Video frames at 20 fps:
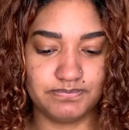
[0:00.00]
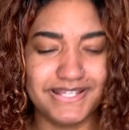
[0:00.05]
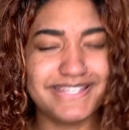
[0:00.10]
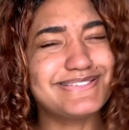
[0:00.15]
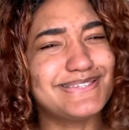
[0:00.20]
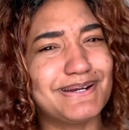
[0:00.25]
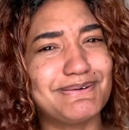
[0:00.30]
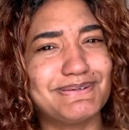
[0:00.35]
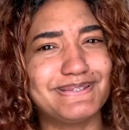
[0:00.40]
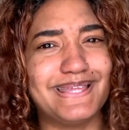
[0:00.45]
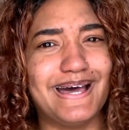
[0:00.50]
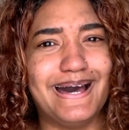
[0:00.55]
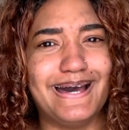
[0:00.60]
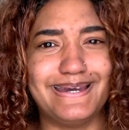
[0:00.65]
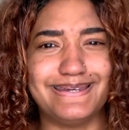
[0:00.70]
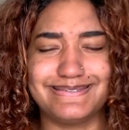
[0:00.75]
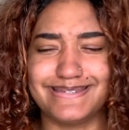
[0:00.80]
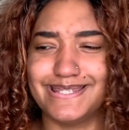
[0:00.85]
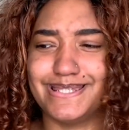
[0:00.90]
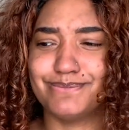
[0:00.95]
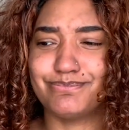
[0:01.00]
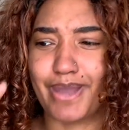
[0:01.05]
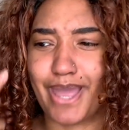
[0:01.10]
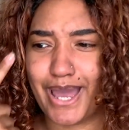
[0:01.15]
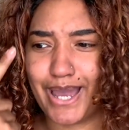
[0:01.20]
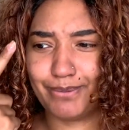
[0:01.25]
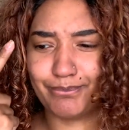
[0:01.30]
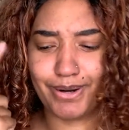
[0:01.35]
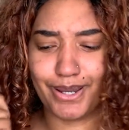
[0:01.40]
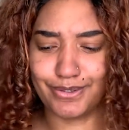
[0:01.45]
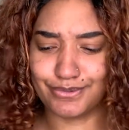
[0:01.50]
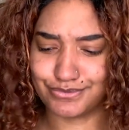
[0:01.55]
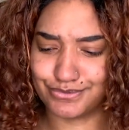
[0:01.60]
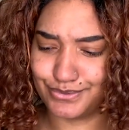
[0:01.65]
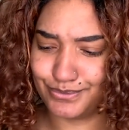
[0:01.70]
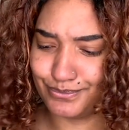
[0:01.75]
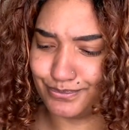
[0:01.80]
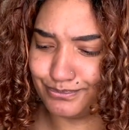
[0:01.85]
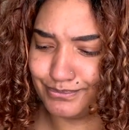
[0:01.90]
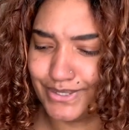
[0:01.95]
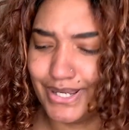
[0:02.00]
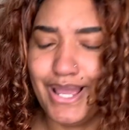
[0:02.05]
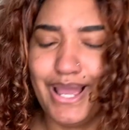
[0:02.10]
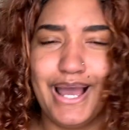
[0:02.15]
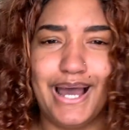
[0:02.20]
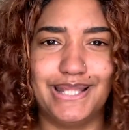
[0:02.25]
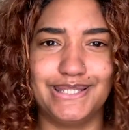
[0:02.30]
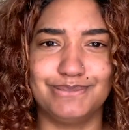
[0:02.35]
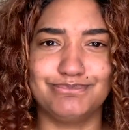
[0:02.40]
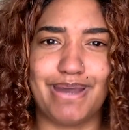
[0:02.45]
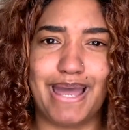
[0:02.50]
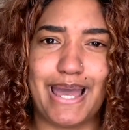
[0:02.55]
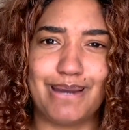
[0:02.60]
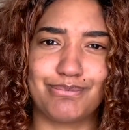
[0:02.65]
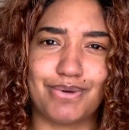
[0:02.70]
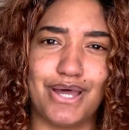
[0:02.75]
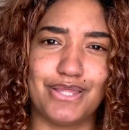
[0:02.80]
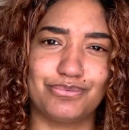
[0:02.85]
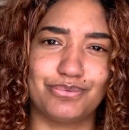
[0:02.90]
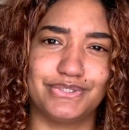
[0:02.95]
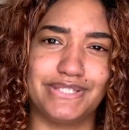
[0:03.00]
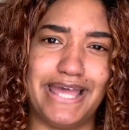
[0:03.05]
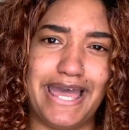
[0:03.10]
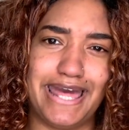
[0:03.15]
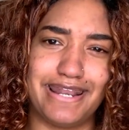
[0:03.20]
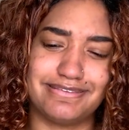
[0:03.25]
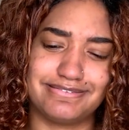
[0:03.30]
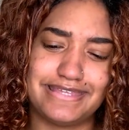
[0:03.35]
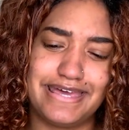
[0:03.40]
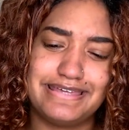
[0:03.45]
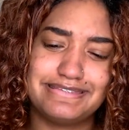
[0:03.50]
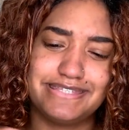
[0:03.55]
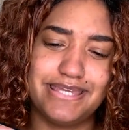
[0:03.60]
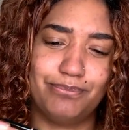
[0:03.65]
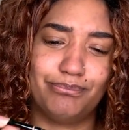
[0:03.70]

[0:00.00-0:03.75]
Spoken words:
let's start with the eyes. I did my eyebrows too. I did my eyebrows with the Anastasia